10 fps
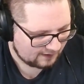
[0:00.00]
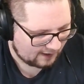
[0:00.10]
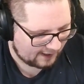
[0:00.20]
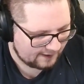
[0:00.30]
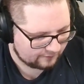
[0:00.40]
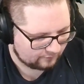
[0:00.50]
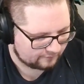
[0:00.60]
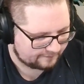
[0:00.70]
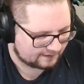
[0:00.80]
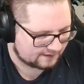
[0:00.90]
I don't know what
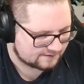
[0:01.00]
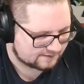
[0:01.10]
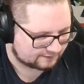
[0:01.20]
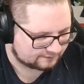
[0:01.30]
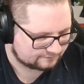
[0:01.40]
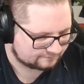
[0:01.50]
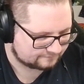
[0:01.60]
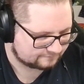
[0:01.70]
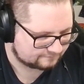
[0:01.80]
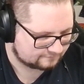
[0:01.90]
would be nice here.
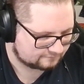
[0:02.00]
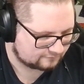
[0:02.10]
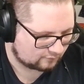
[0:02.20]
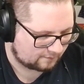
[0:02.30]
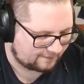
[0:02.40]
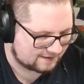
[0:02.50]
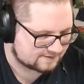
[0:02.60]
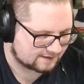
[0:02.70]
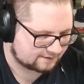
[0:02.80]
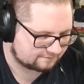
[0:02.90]
Or a
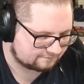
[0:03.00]
basic.